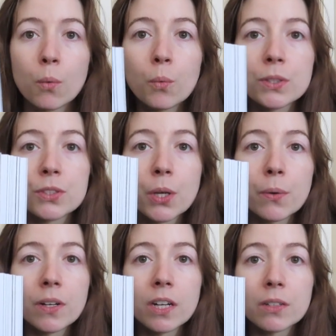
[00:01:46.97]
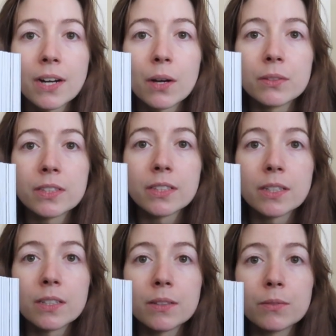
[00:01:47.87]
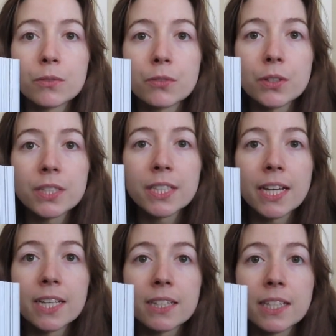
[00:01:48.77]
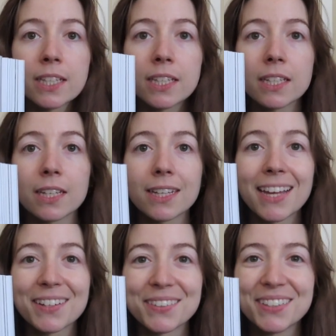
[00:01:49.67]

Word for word: what's going on around the foot and the ankle.